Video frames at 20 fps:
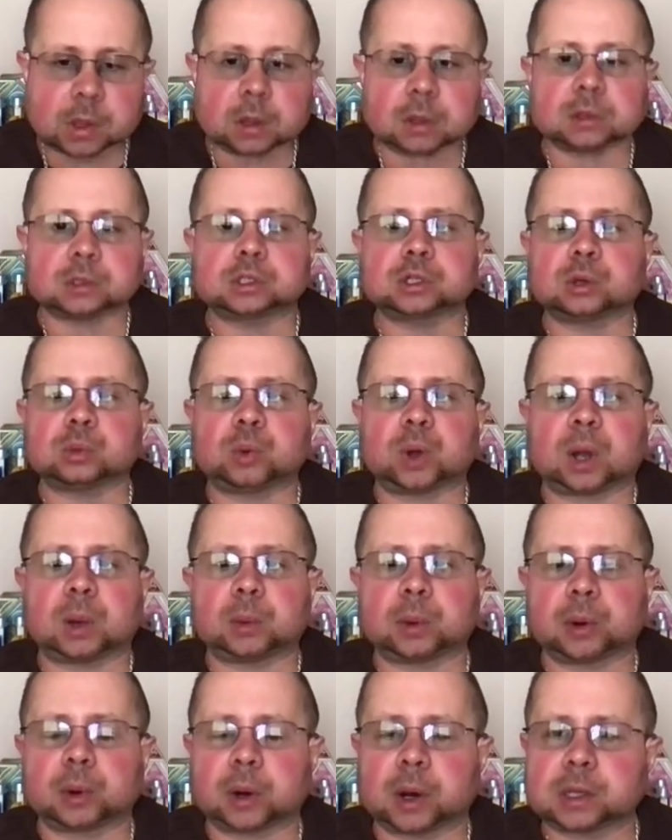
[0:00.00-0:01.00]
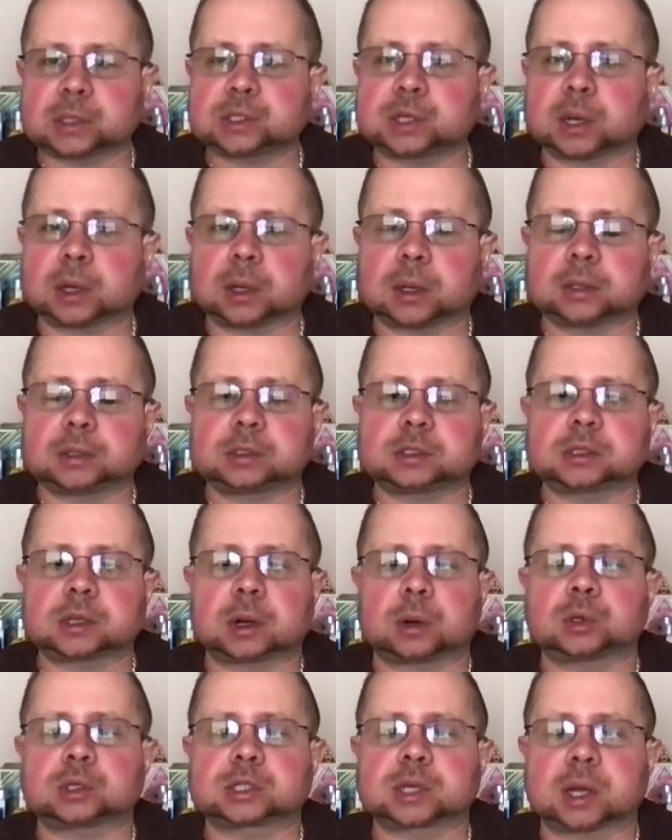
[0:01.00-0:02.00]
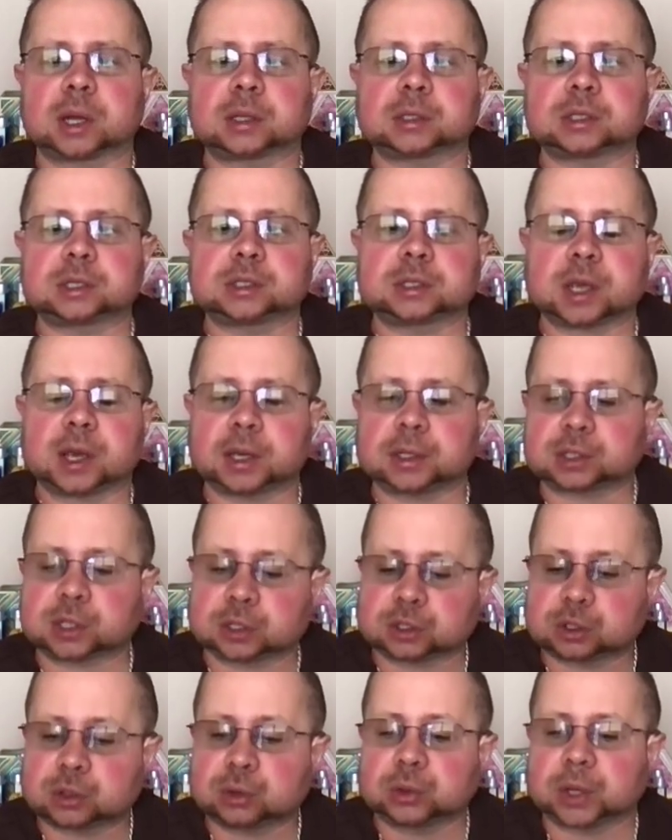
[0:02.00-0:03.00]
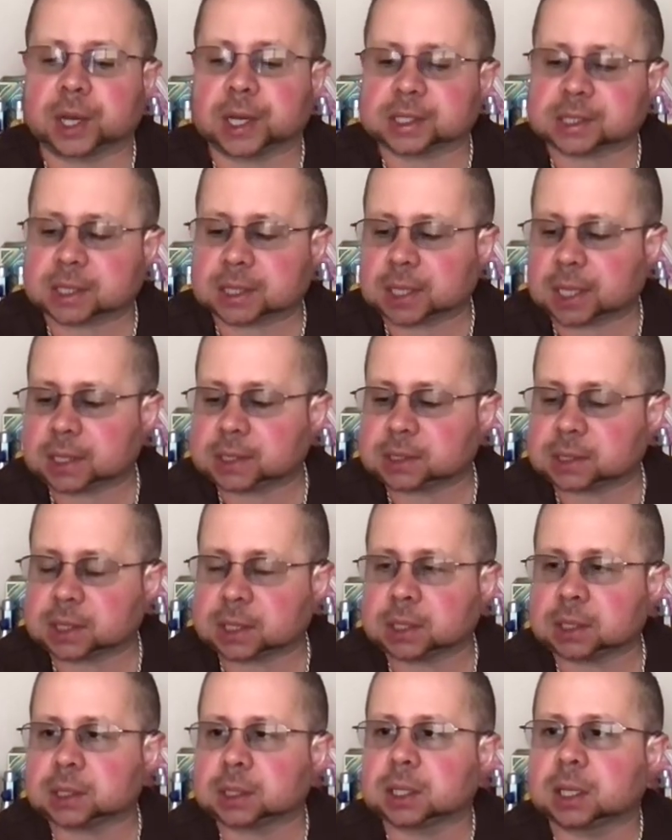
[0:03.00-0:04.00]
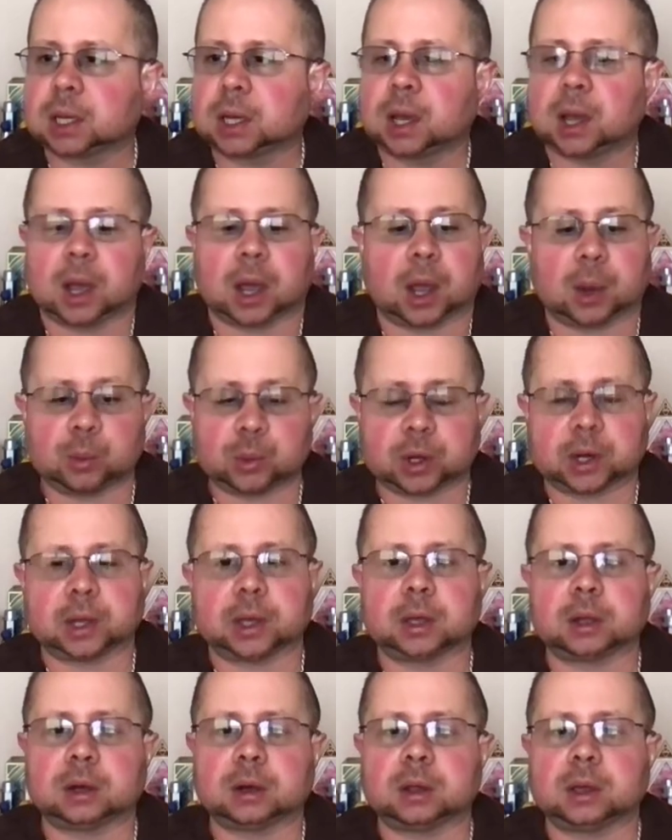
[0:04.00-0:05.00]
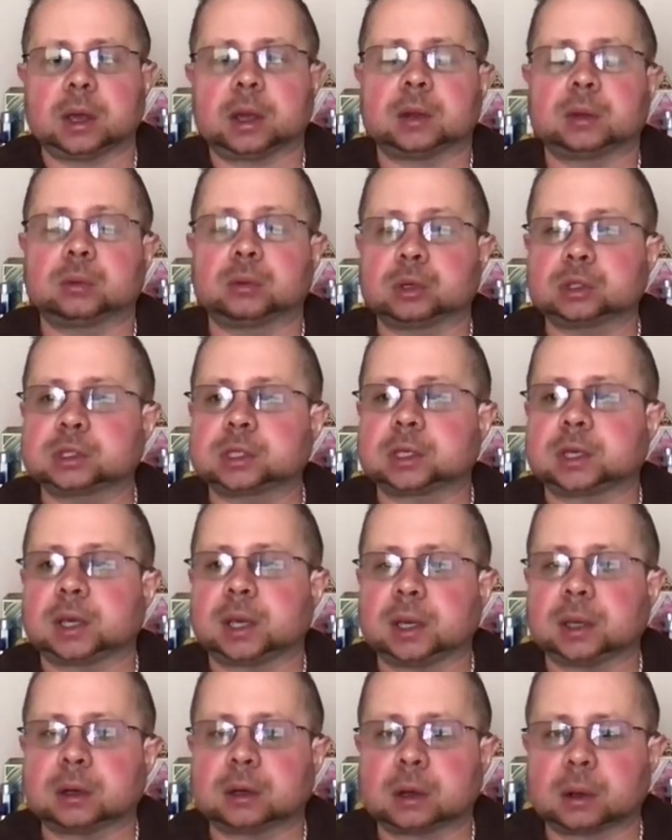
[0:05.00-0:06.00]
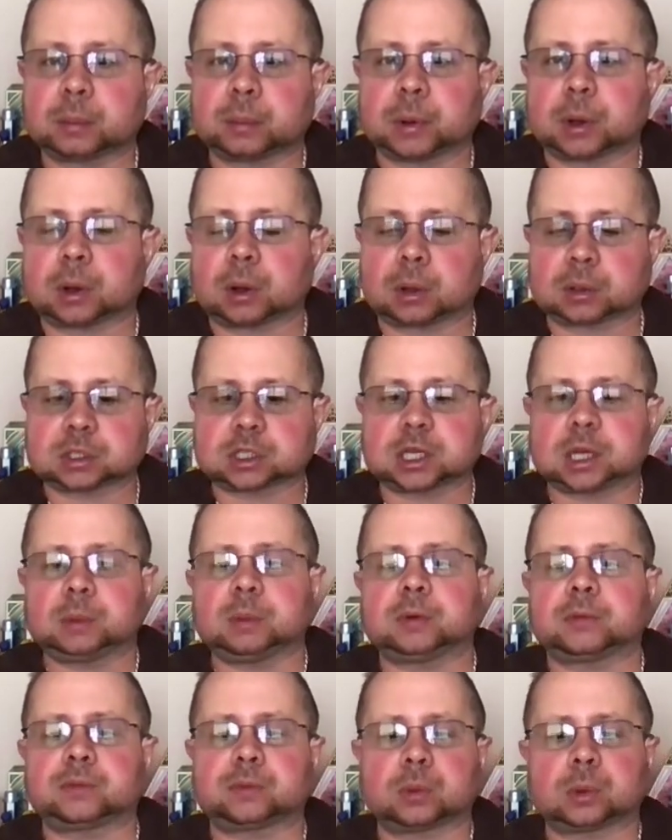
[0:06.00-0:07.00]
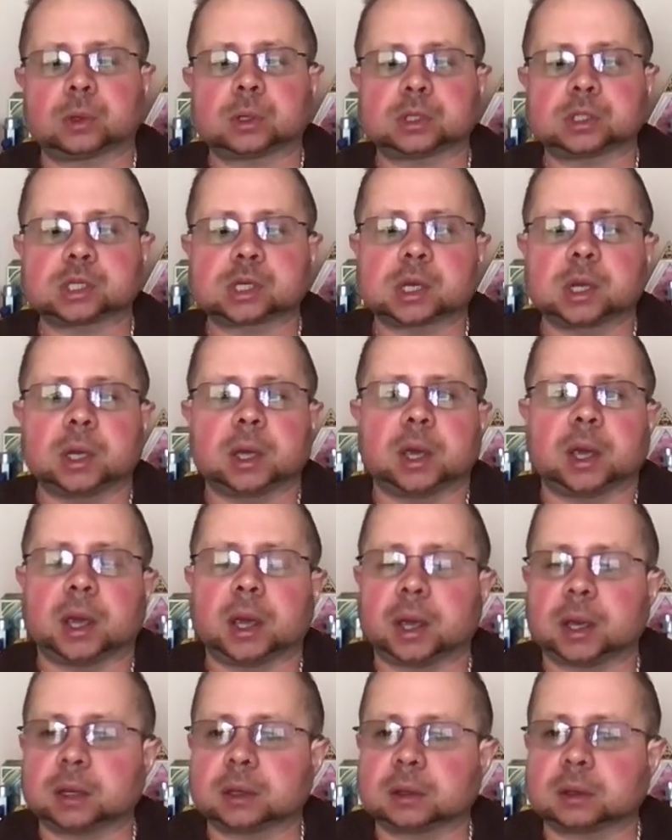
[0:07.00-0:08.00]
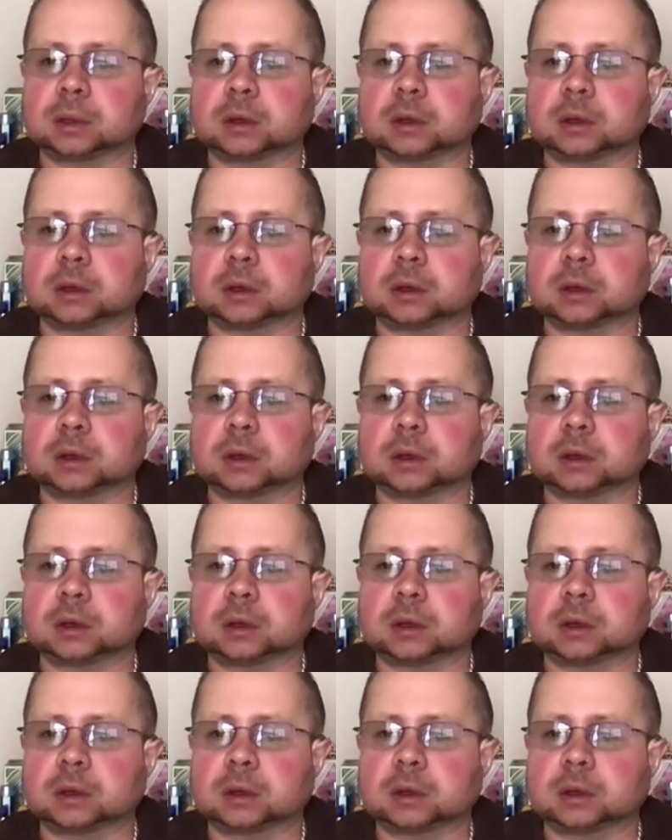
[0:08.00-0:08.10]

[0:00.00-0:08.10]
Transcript: so while we were at Star Wars Galaxy's Edge in 2019, I went ahead and looked again on Saberforge, and